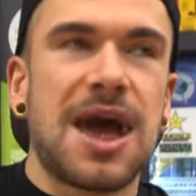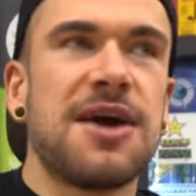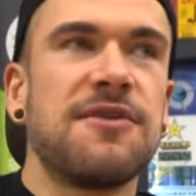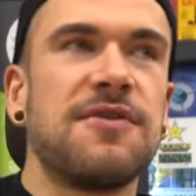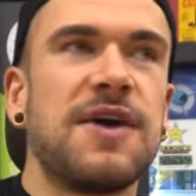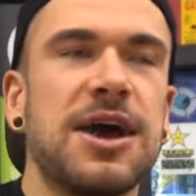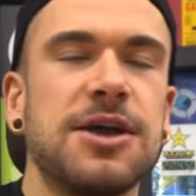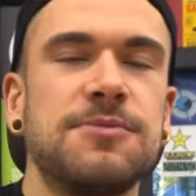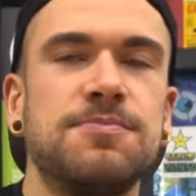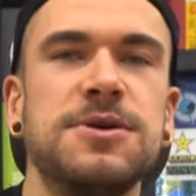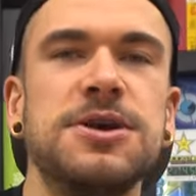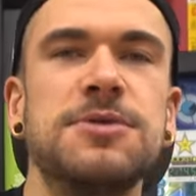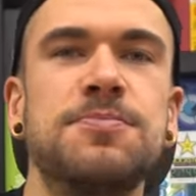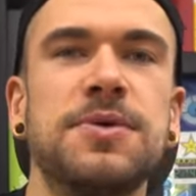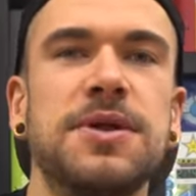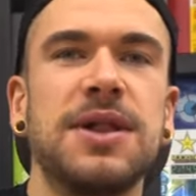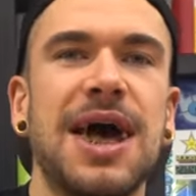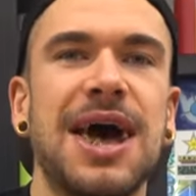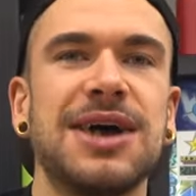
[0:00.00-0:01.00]
have had
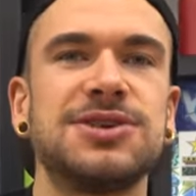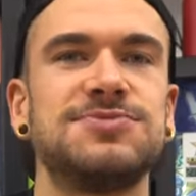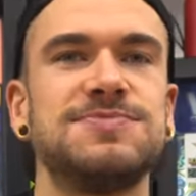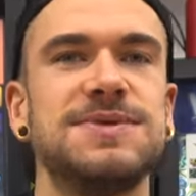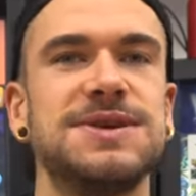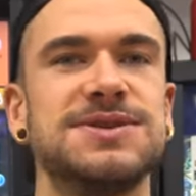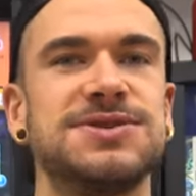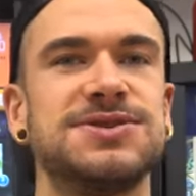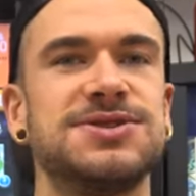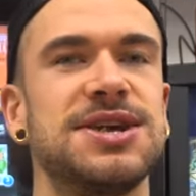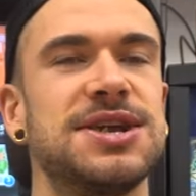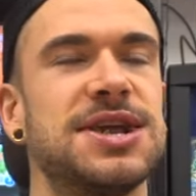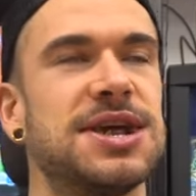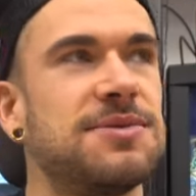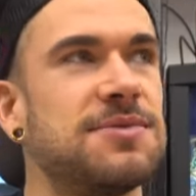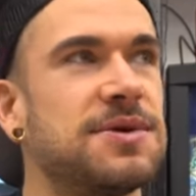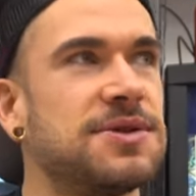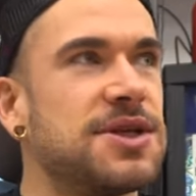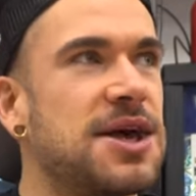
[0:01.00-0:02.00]
people ask me to sit
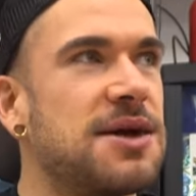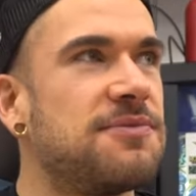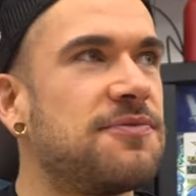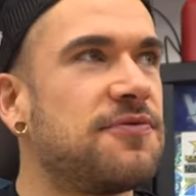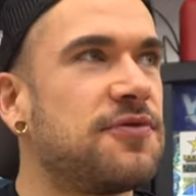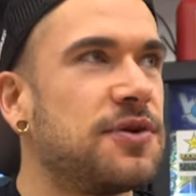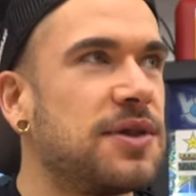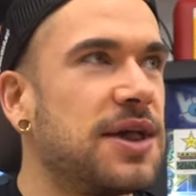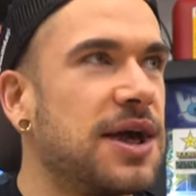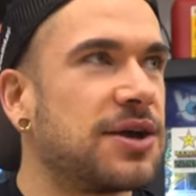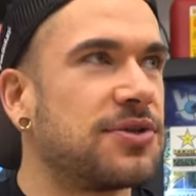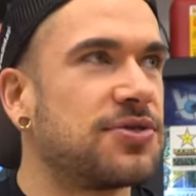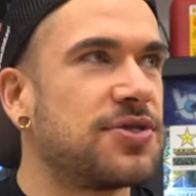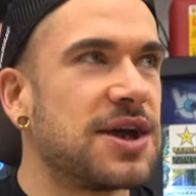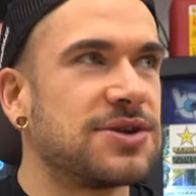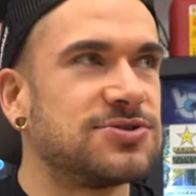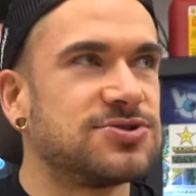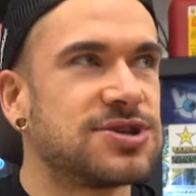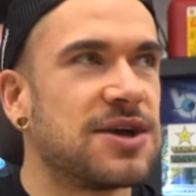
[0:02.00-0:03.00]
in with them for like
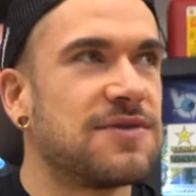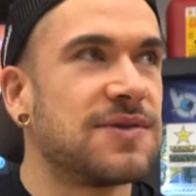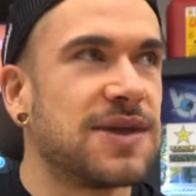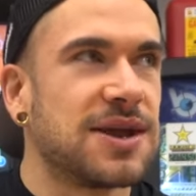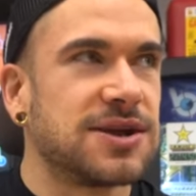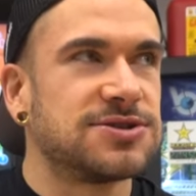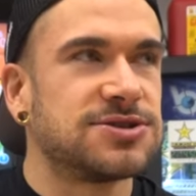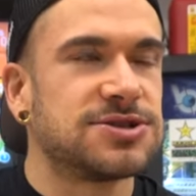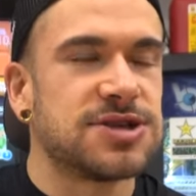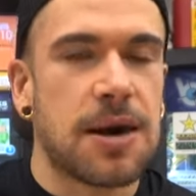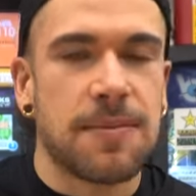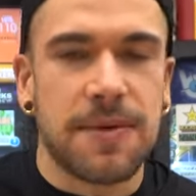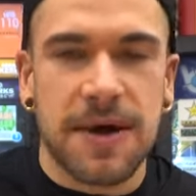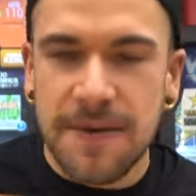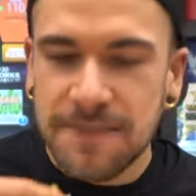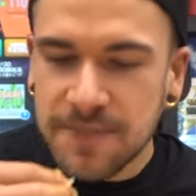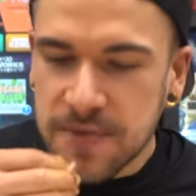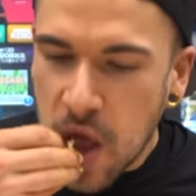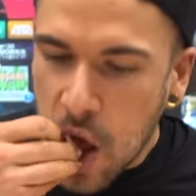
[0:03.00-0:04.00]
Thanksgiving, like sub
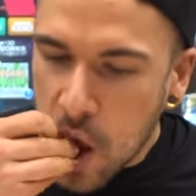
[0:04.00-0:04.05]
in.